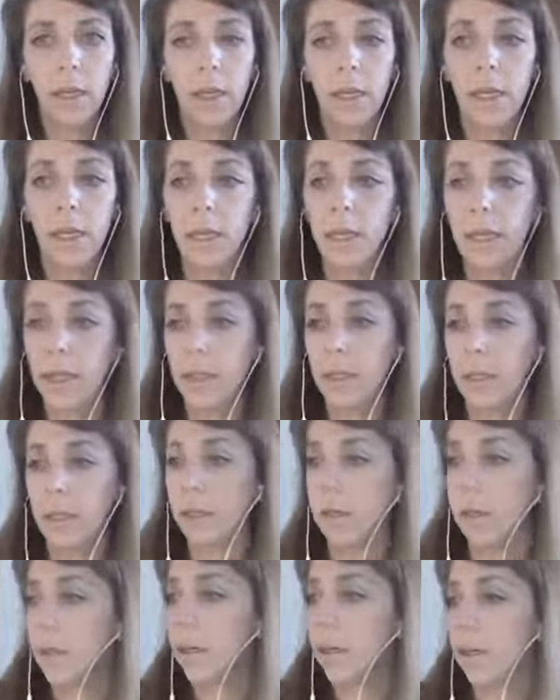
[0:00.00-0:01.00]
in
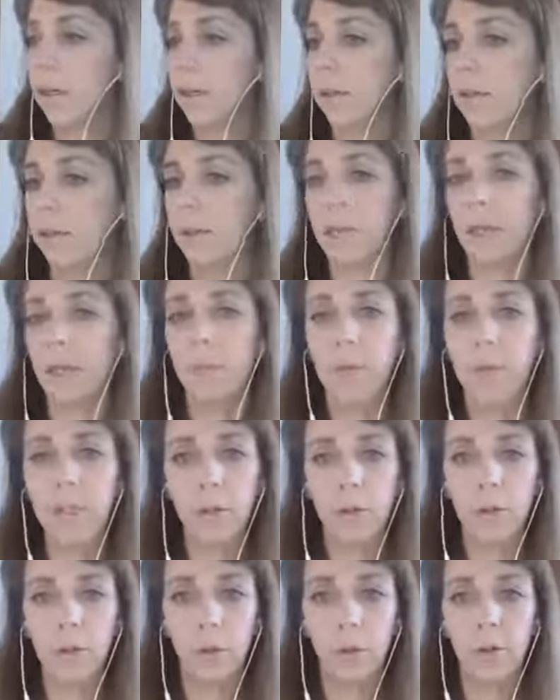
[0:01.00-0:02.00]
the Pin
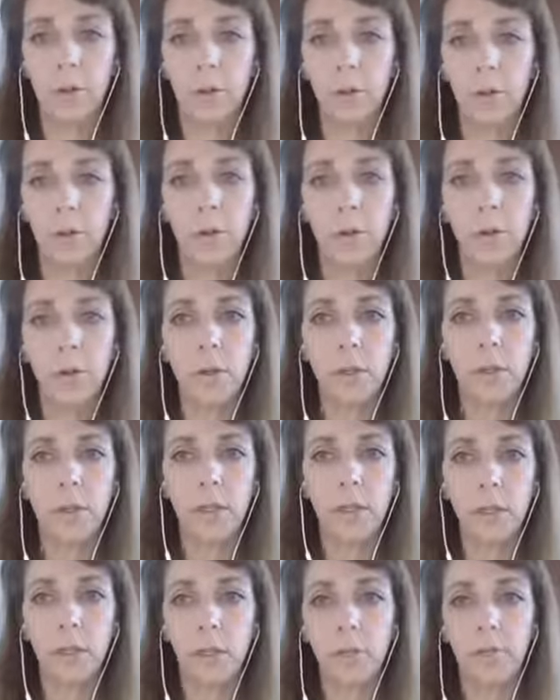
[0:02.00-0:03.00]
Traffic Power course
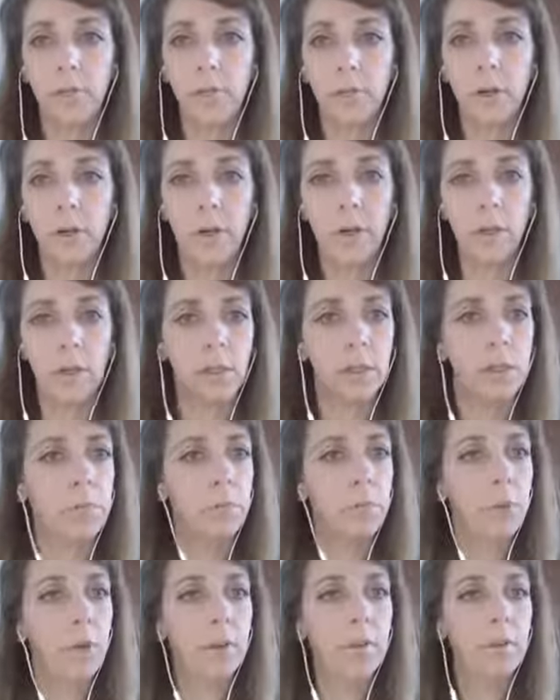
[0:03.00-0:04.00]
and our
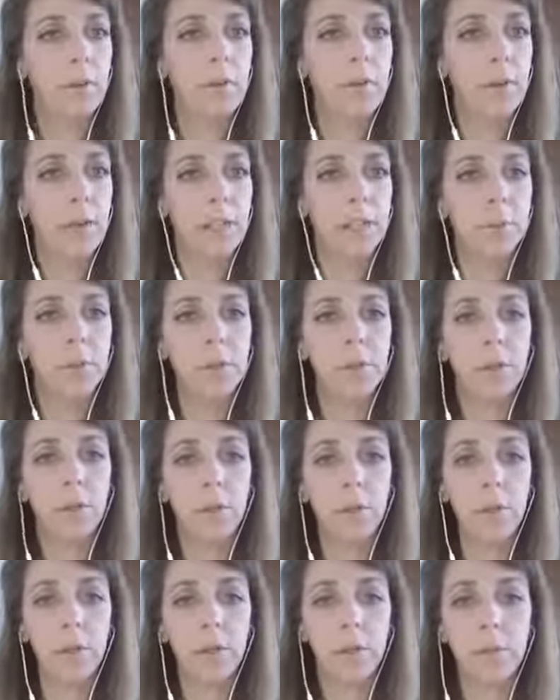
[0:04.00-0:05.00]
private Facebook
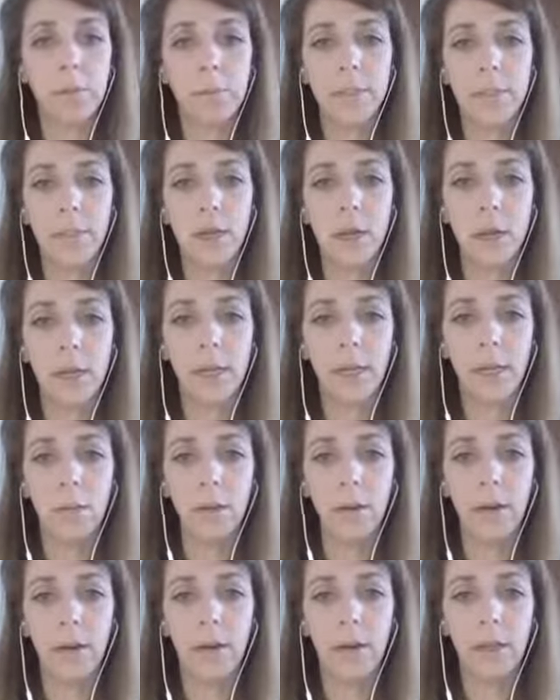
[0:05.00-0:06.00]
group. We had been talking
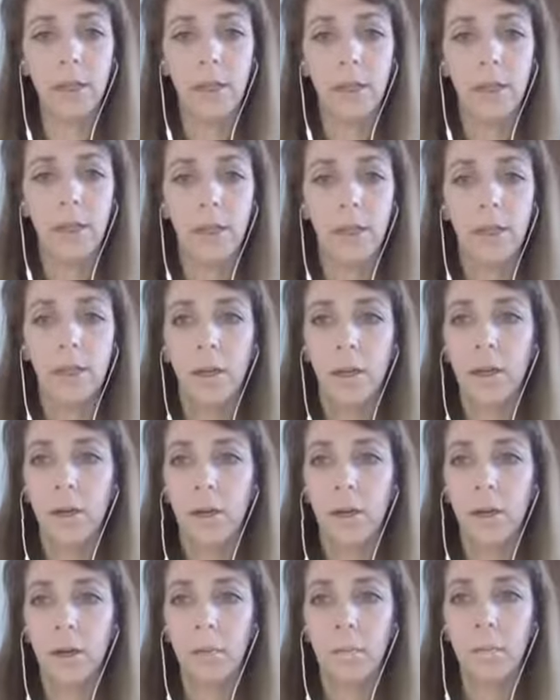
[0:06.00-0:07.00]
about
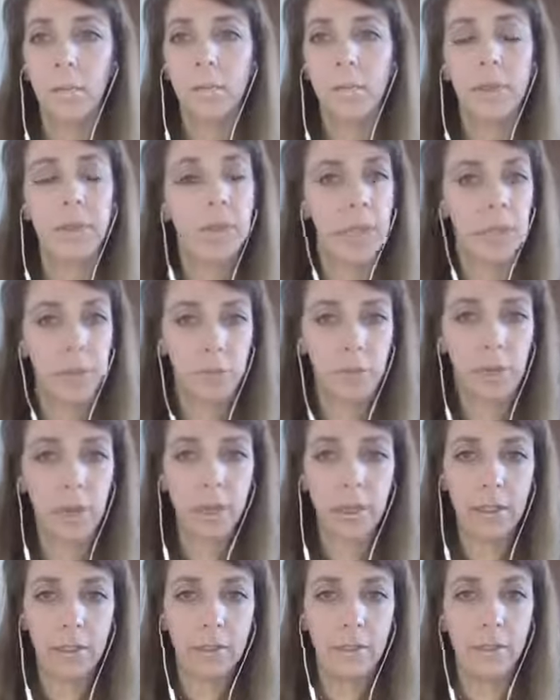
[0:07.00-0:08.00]
gift
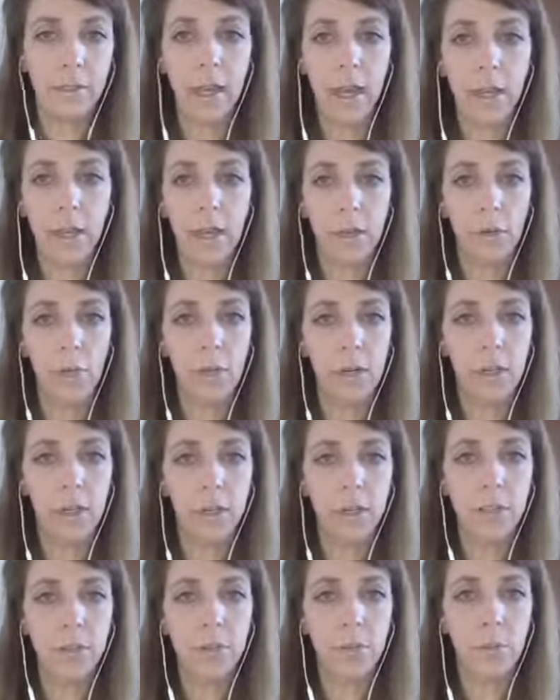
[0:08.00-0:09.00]
guides, and I
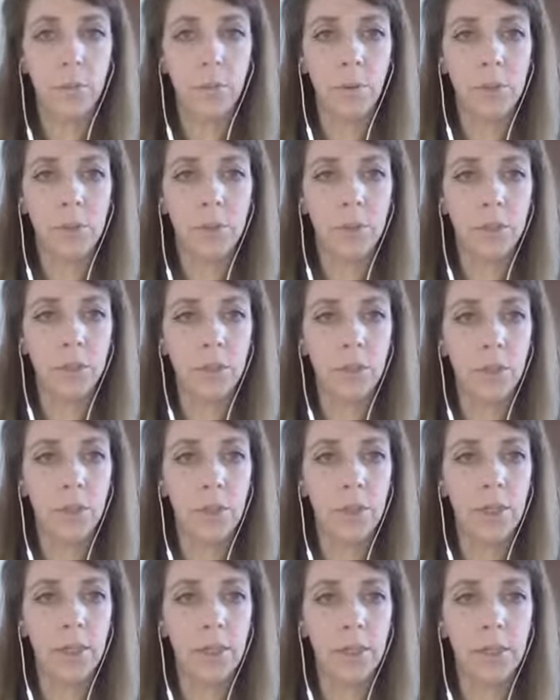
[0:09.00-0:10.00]
wanted to maybe
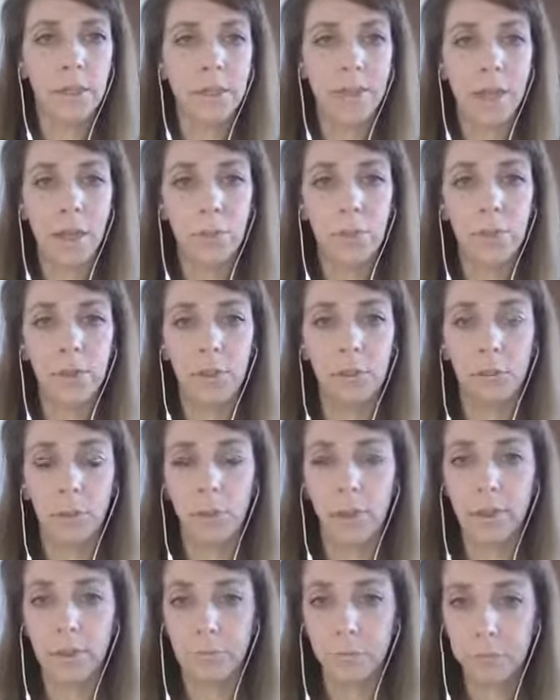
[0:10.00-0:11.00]
show an example of
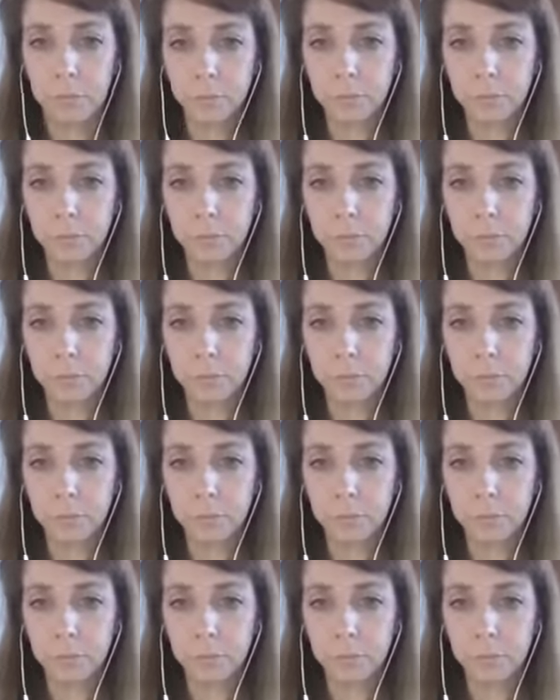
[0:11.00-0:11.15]
one